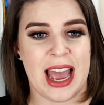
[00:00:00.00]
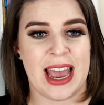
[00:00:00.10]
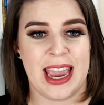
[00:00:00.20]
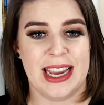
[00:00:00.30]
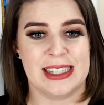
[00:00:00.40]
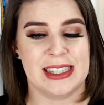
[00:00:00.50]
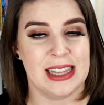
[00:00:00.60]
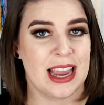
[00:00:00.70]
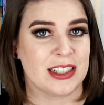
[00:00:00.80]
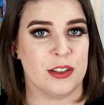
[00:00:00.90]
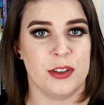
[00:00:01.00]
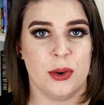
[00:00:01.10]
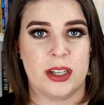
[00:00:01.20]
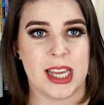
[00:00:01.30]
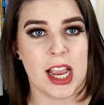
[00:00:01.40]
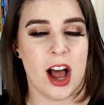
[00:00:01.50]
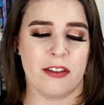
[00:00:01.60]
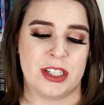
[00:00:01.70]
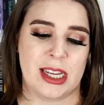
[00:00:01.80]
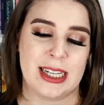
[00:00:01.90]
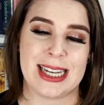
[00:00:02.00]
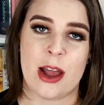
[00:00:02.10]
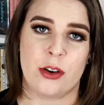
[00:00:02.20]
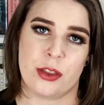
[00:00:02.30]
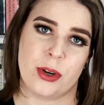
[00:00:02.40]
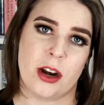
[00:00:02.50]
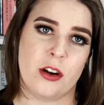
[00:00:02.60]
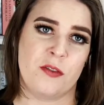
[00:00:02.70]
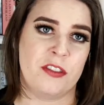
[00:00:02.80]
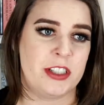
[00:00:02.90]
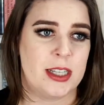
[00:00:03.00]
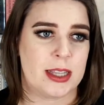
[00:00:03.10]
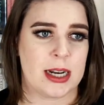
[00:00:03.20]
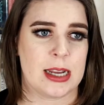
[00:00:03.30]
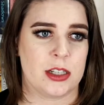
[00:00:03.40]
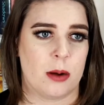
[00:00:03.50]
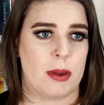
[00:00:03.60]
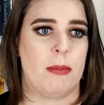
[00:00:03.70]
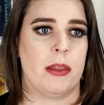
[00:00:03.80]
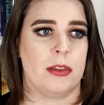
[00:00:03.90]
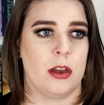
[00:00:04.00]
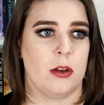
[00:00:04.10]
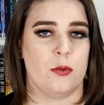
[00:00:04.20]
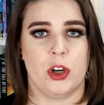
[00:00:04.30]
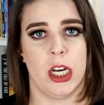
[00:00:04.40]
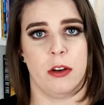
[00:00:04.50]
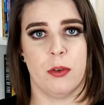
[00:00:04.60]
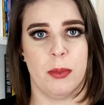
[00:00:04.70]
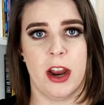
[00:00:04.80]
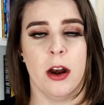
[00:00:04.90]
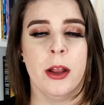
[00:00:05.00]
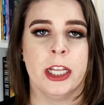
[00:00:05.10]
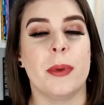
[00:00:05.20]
I select a few to take off to get down to 350, and then I start my month of reading from there.